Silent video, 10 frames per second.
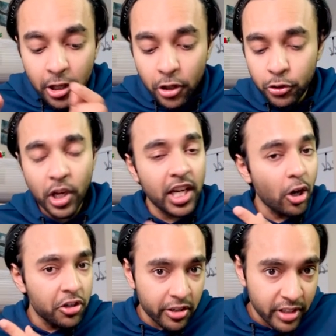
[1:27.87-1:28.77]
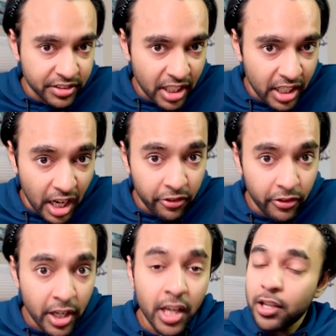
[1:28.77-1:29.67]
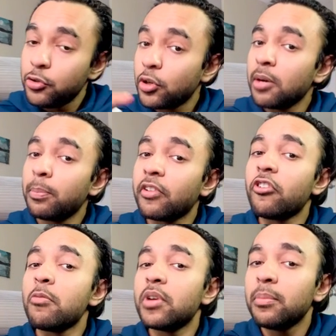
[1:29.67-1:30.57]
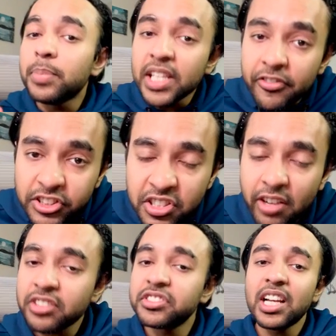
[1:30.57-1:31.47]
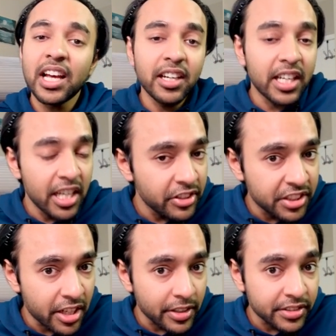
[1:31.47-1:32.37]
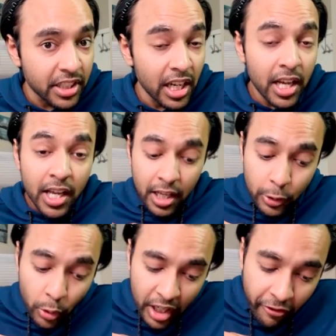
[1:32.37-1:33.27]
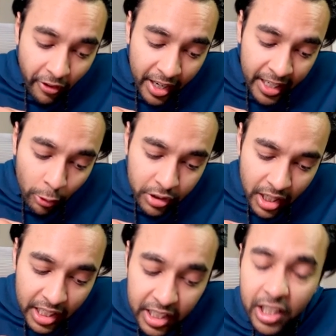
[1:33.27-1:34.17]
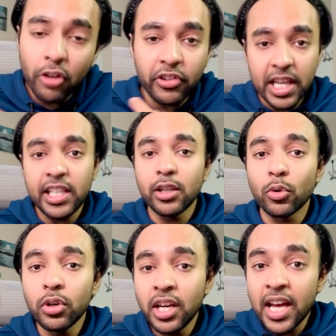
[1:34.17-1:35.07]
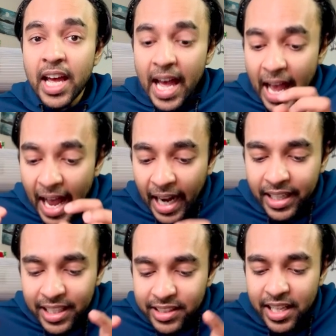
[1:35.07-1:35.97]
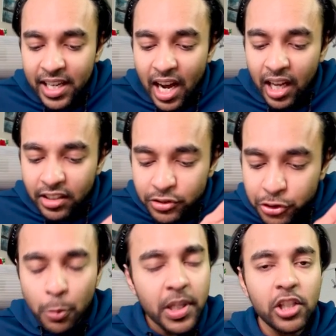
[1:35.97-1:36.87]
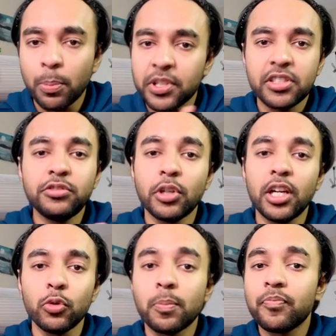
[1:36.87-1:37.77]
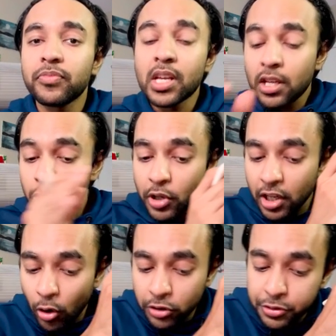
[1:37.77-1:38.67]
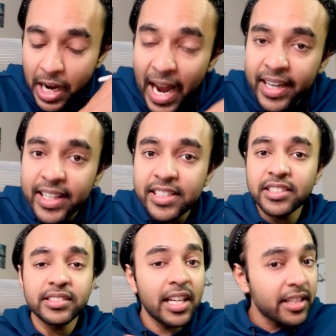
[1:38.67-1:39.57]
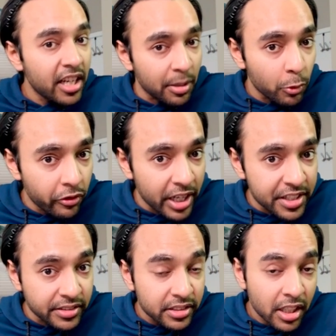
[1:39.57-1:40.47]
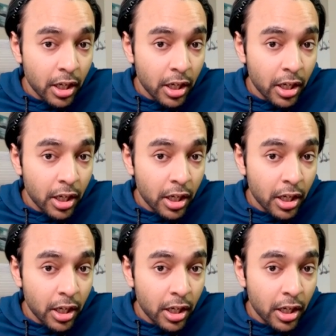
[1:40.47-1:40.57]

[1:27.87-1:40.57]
You can now traverse the graph. You can perform a BFS traversal and a DFS traversal. You can find out the degree of any node. And there are so many operations you can do. You can also add edges and then remove edges.